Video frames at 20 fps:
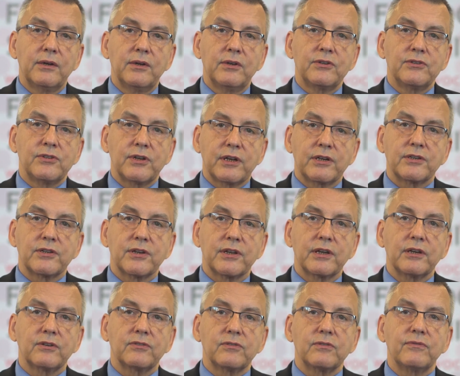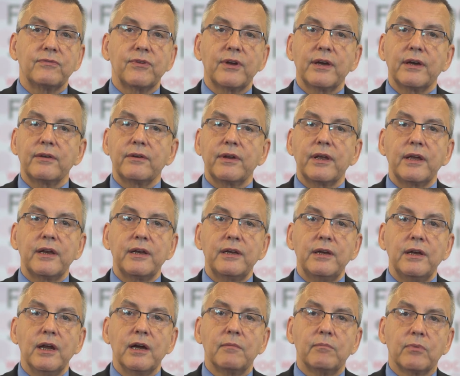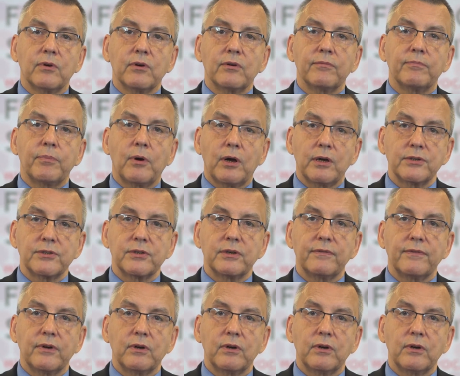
such things and found any number of positive